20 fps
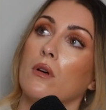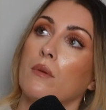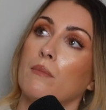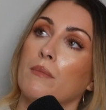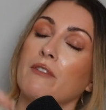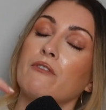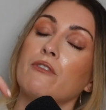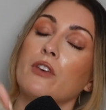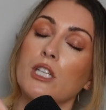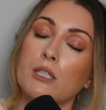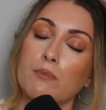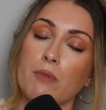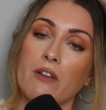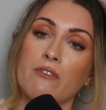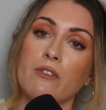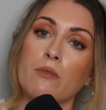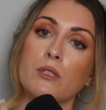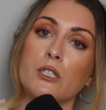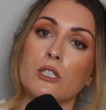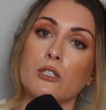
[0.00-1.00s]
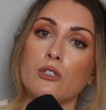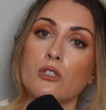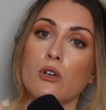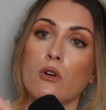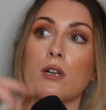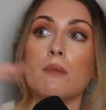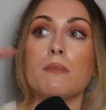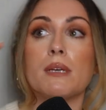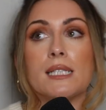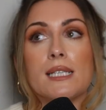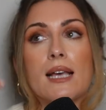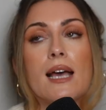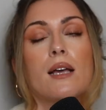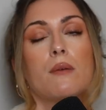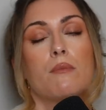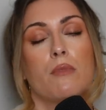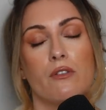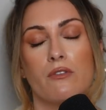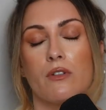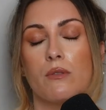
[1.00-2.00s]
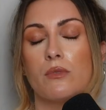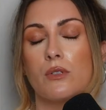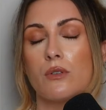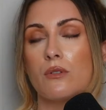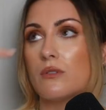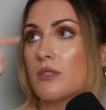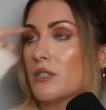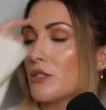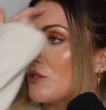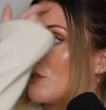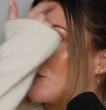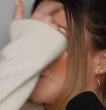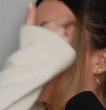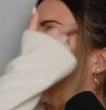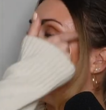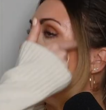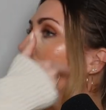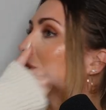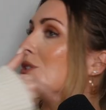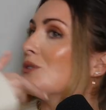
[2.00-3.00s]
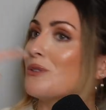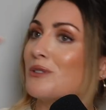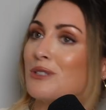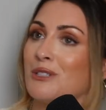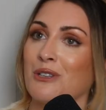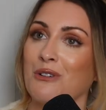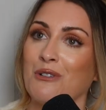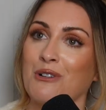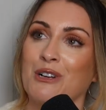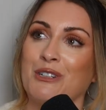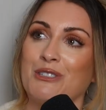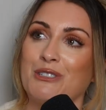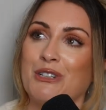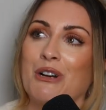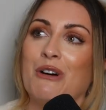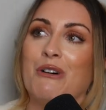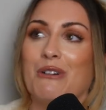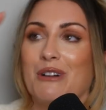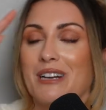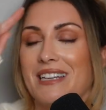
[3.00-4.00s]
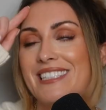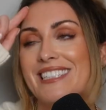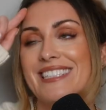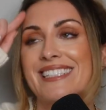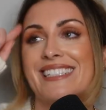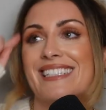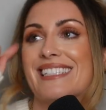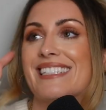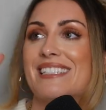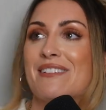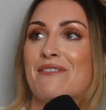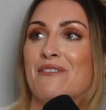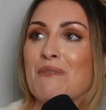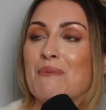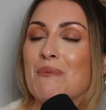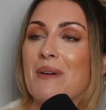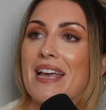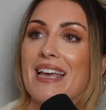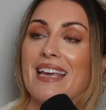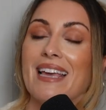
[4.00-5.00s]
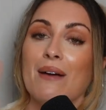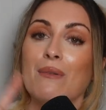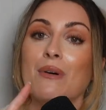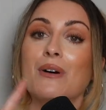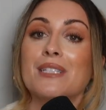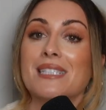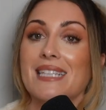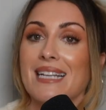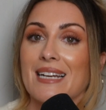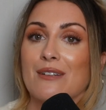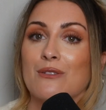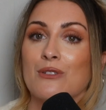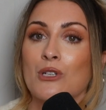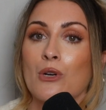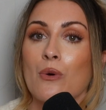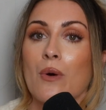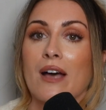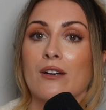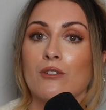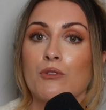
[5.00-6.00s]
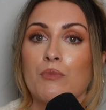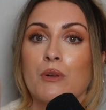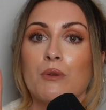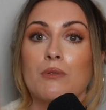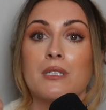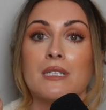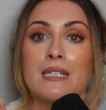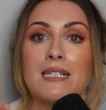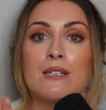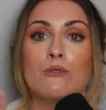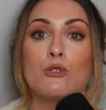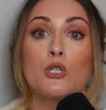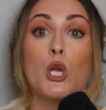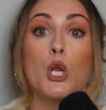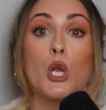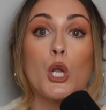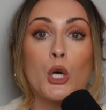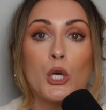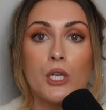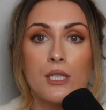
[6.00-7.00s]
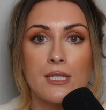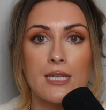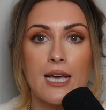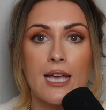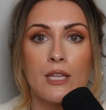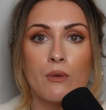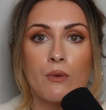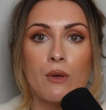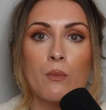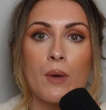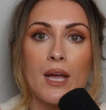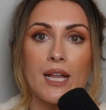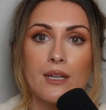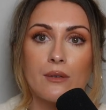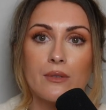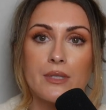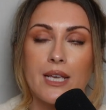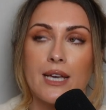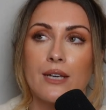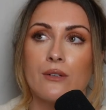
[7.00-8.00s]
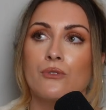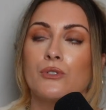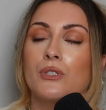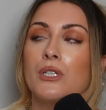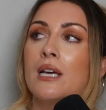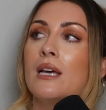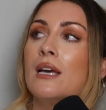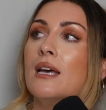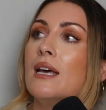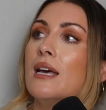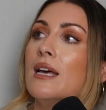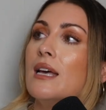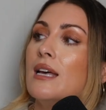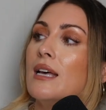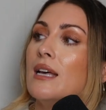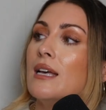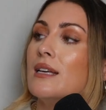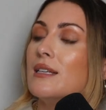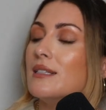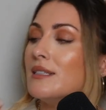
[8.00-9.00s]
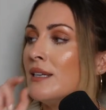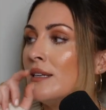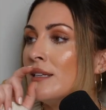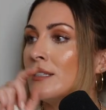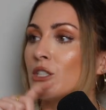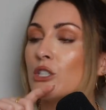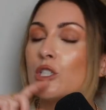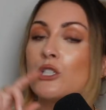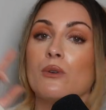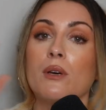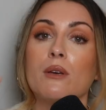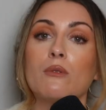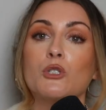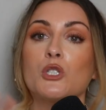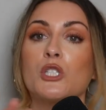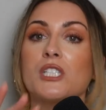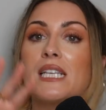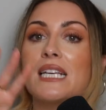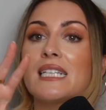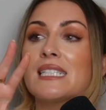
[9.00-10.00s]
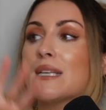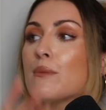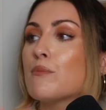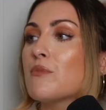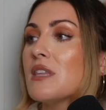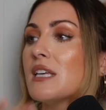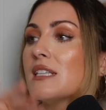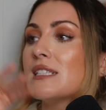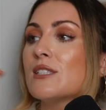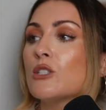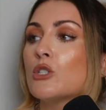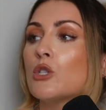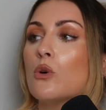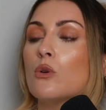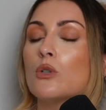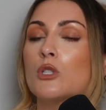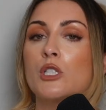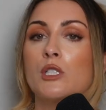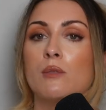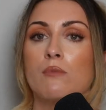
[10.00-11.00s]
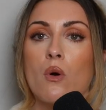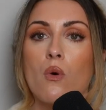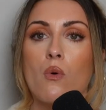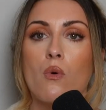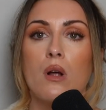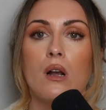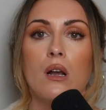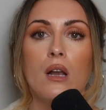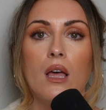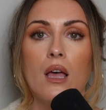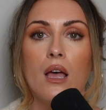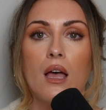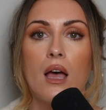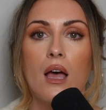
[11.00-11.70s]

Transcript: my first boyfriend was controlling. My second boyfriend was also controlling, just in a different way. I was allowed to go out, but I wasn't allowed to look at anyone when I was out. So it was just like something so small,